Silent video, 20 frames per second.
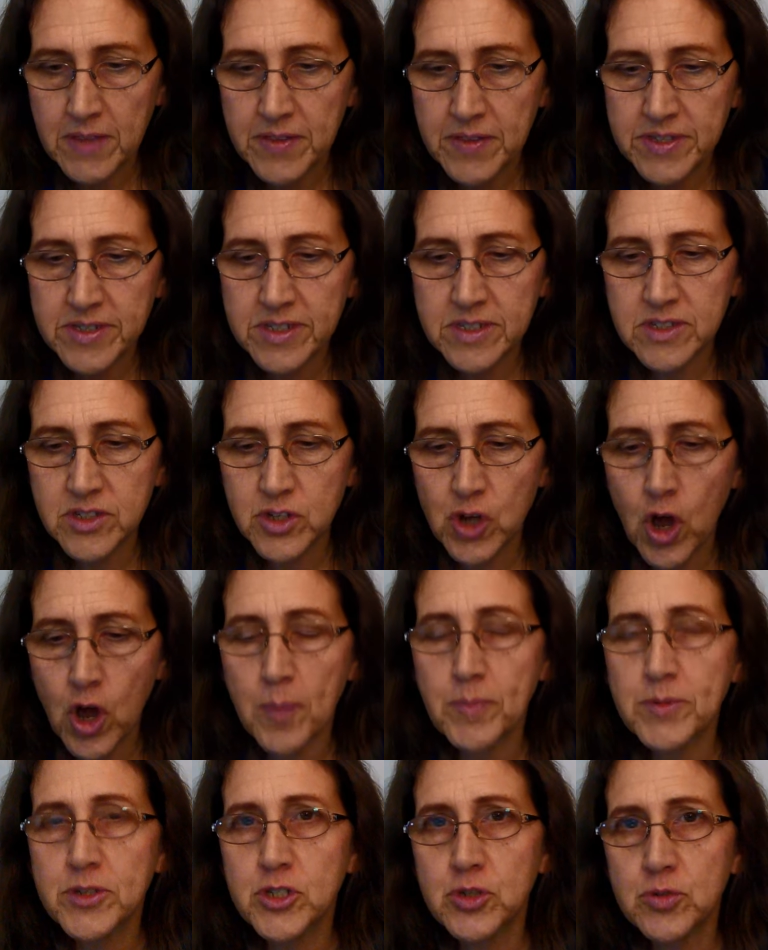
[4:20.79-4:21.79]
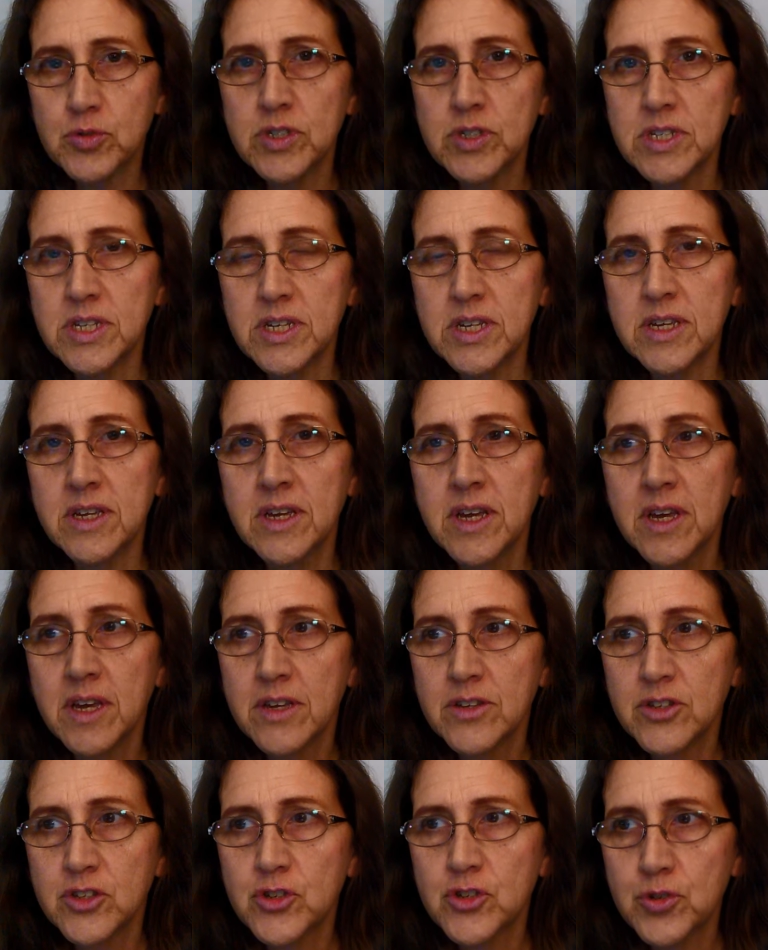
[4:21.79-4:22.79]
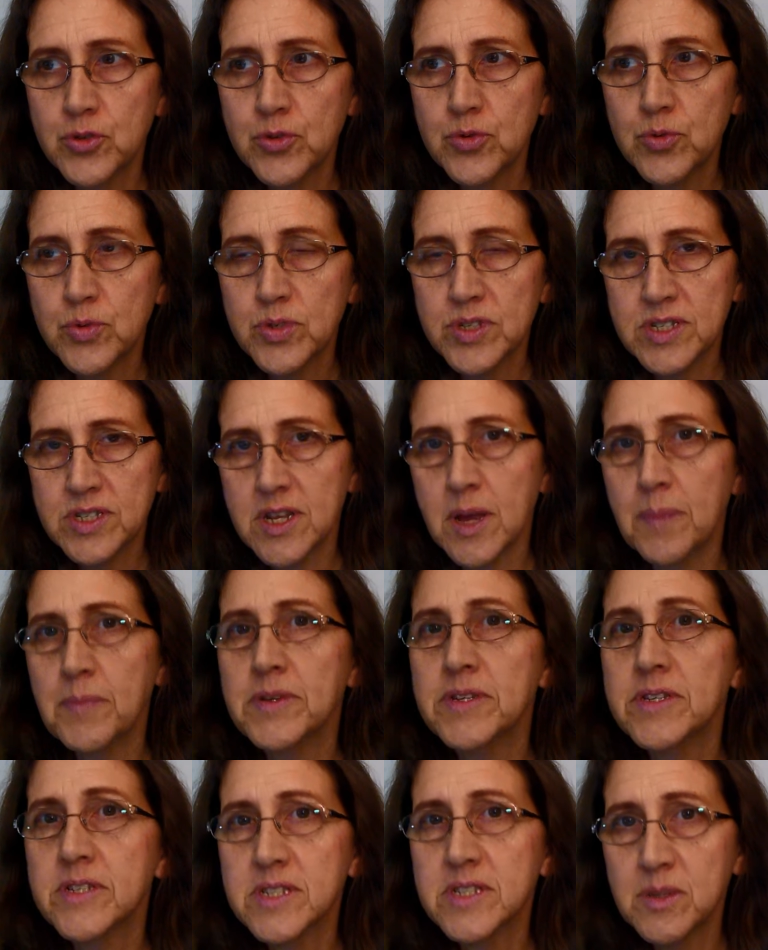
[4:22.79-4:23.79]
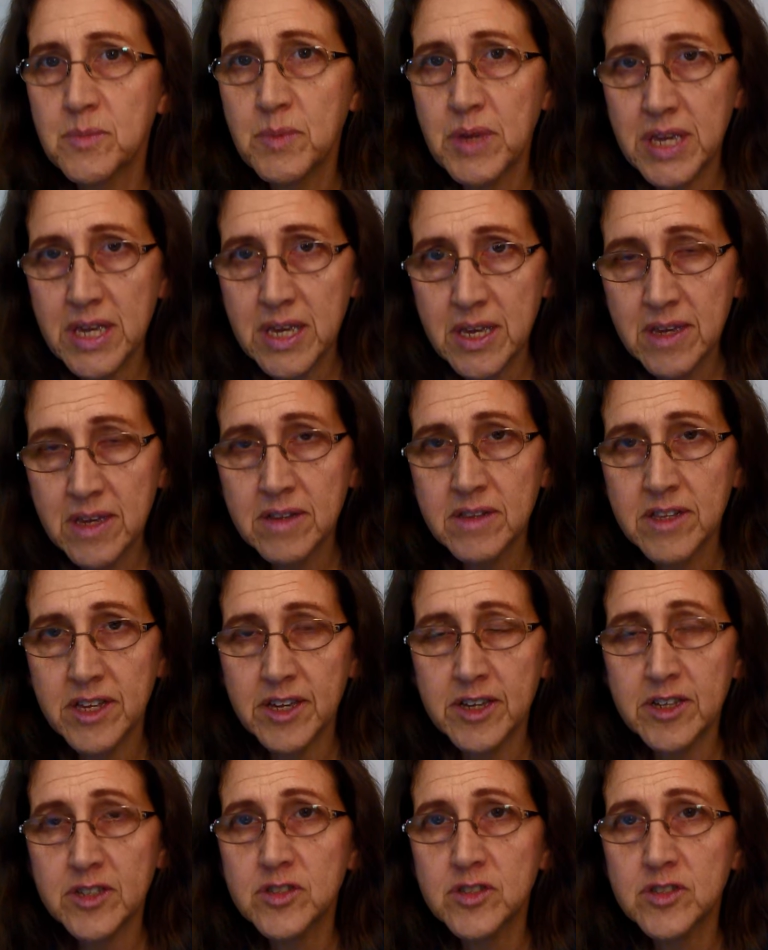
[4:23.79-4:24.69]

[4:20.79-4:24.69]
this is an opportunity to step into some healing,